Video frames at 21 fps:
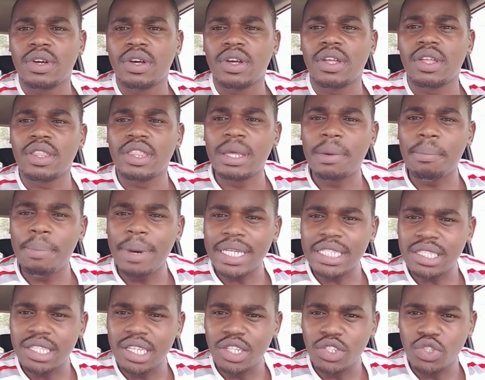the best
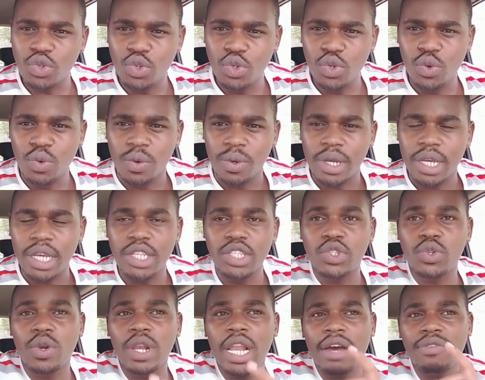thing to do is to
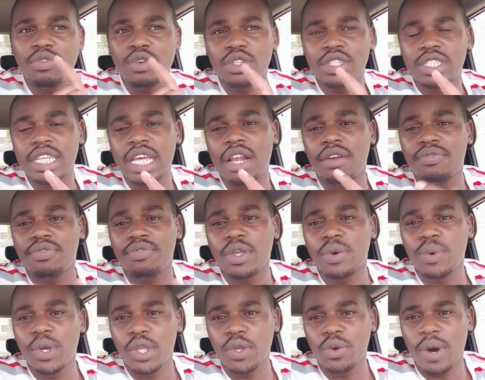love yourself the
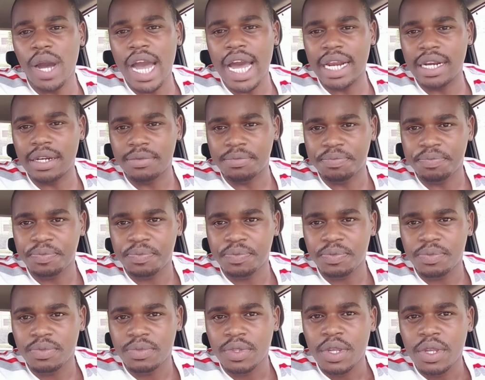way you are.
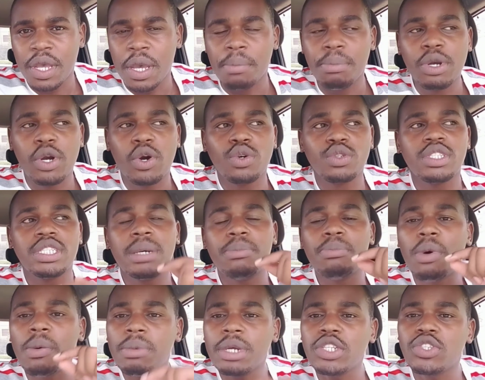Because the
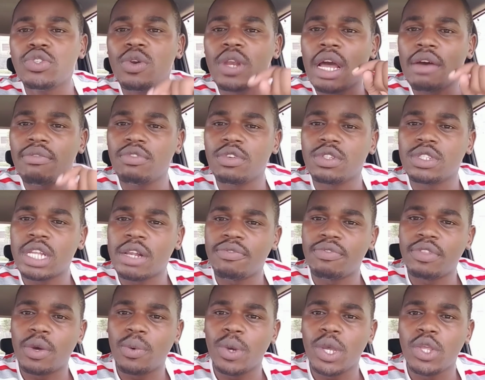moment you love yourself
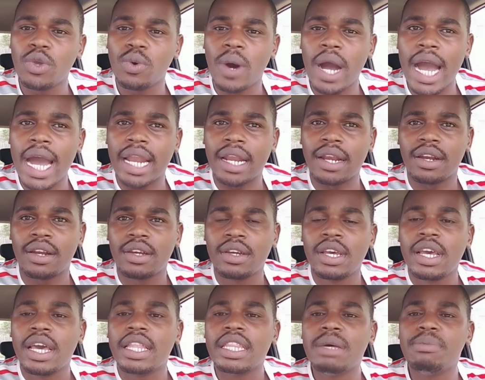the way you are,
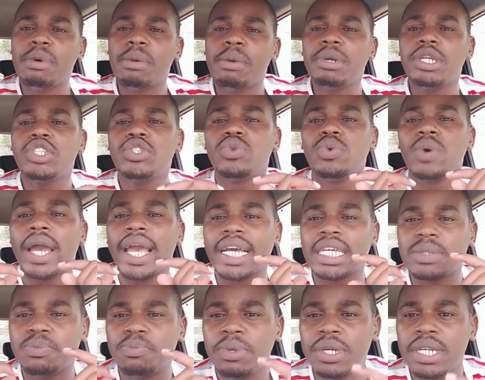the moment you
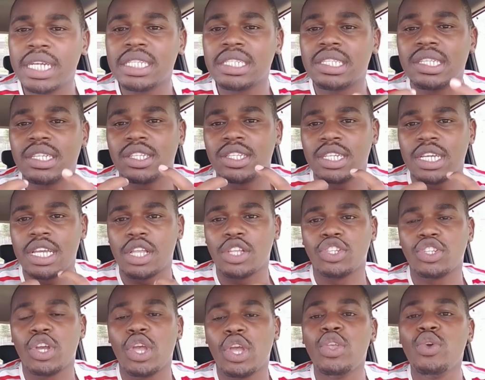experience the change,
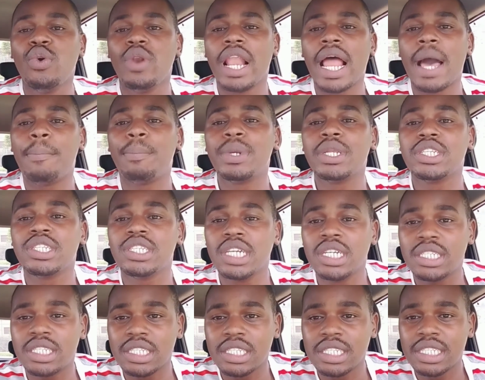you will
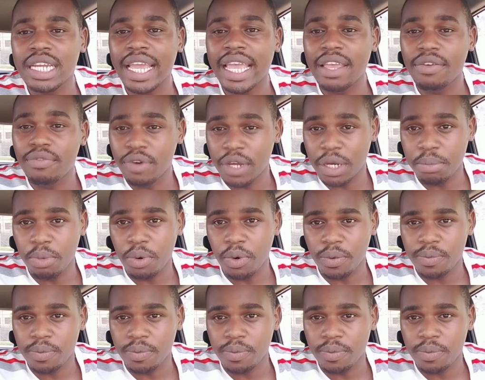appreciate it even more.